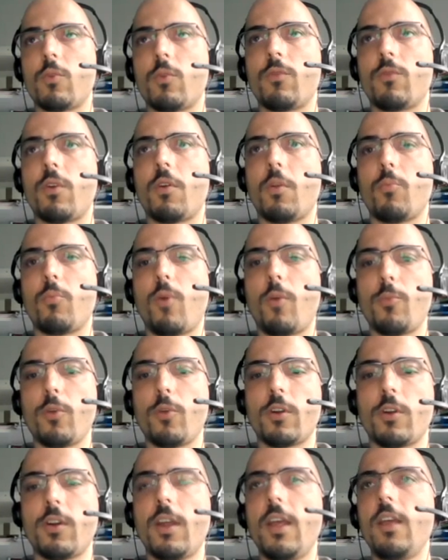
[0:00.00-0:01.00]
one very
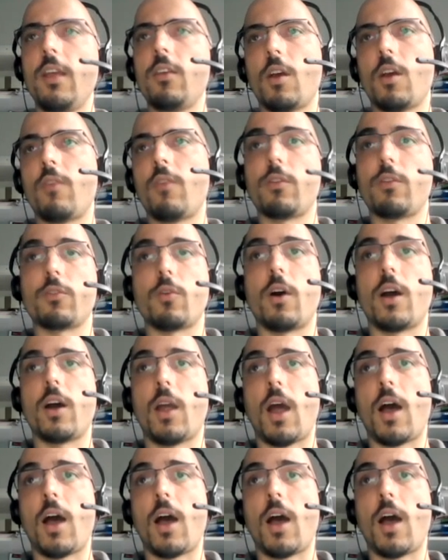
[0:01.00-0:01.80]
popular. You have also